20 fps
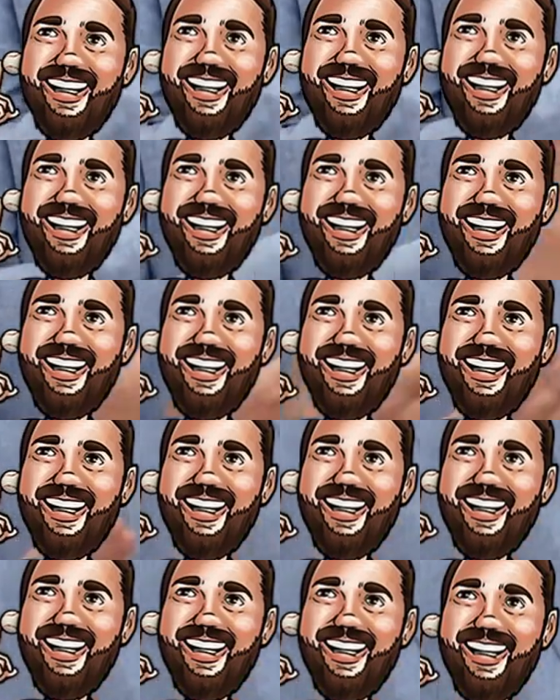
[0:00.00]

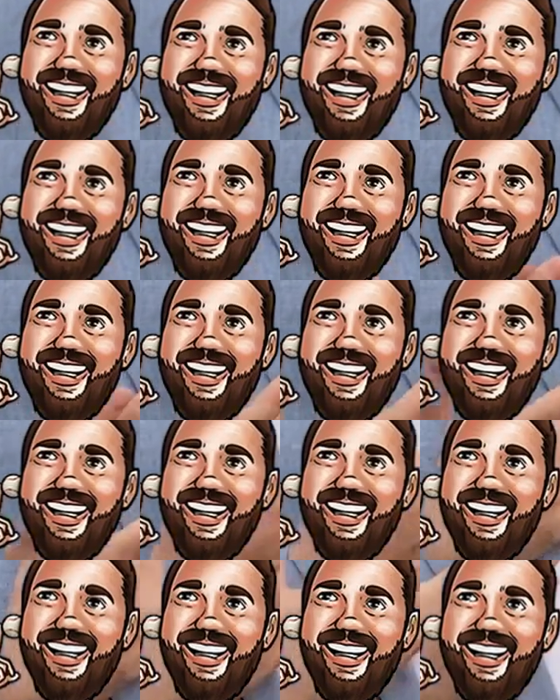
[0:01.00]

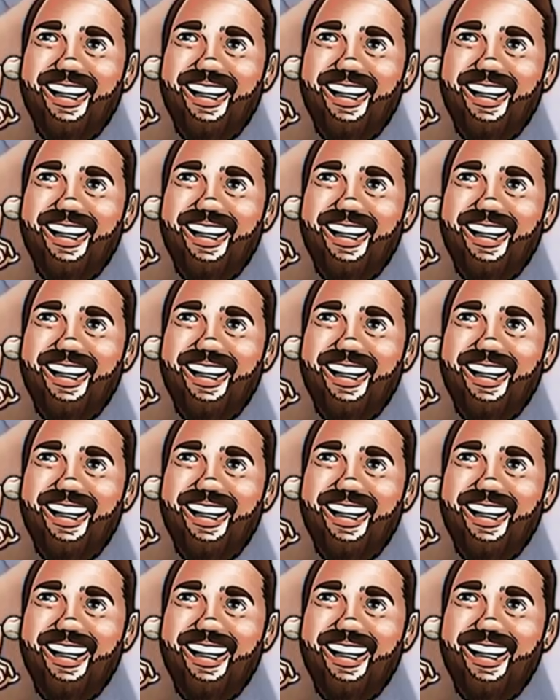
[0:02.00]
(not speaking)